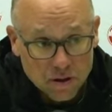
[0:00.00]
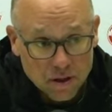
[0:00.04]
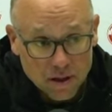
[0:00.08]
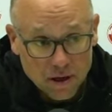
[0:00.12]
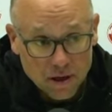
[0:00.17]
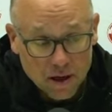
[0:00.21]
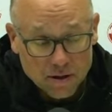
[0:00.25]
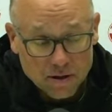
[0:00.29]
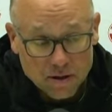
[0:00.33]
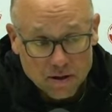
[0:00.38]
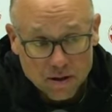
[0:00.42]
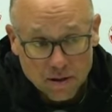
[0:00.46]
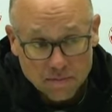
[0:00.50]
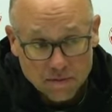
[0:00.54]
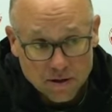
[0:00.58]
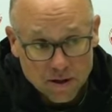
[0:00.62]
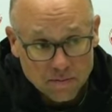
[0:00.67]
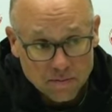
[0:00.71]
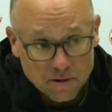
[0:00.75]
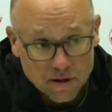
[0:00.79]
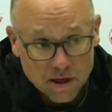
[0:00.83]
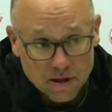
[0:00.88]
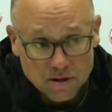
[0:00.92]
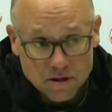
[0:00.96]
And
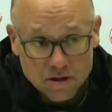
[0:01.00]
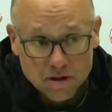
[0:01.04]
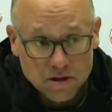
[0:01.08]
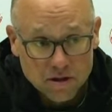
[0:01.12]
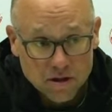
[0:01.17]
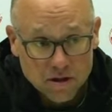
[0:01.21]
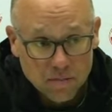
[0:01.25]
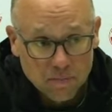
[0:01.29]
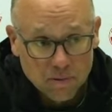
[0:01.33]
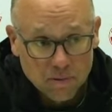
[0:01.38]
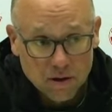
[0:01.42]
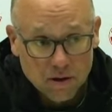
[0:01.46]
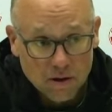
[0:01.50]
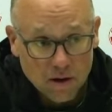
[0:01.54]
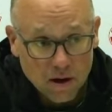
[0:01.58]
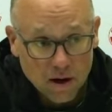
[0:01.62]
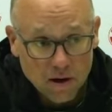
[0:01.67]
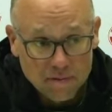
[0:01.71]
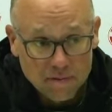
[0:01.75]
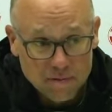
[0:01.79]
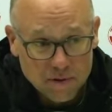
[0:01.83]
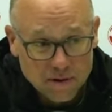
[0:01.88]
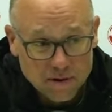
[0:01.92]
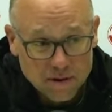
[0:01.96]
sometimes that's just simply
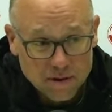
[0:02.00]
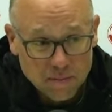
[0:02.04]
confidence.